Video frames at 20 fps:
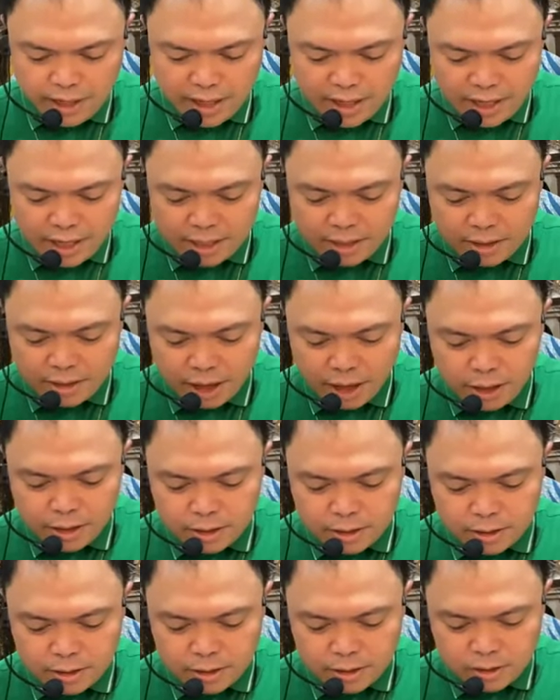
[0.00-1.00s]
will he
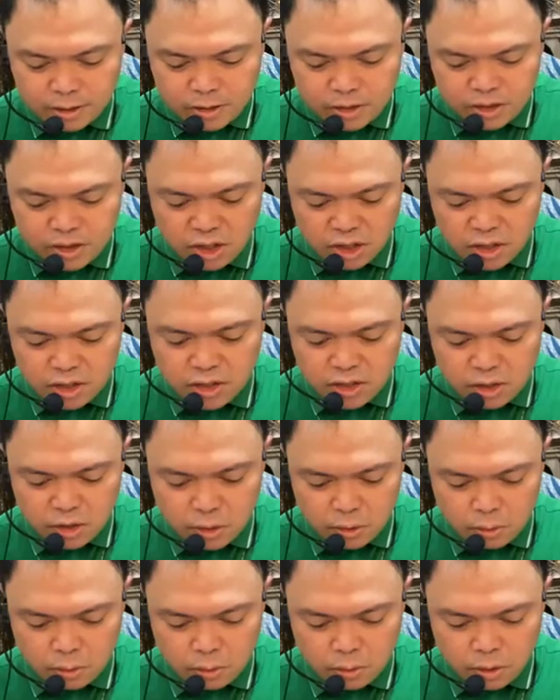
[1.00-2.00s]
not
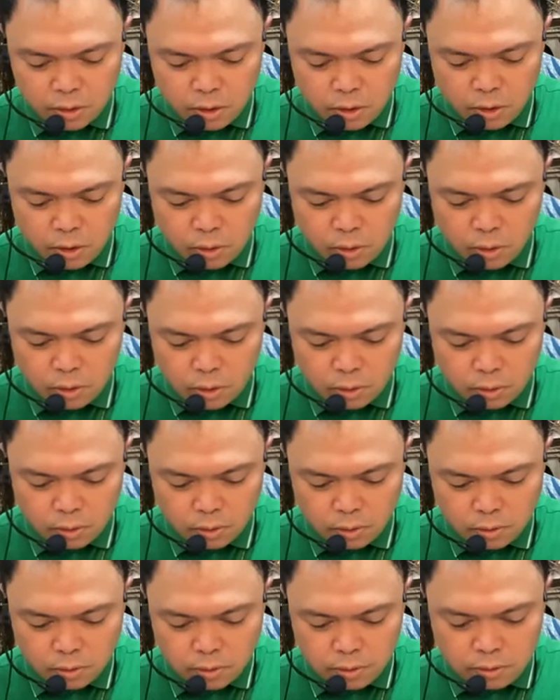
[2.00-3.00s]
judge you,
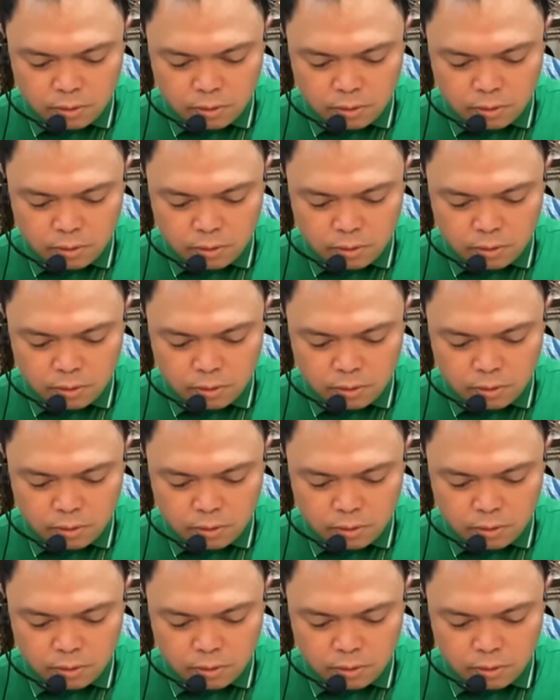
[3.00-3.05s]
who,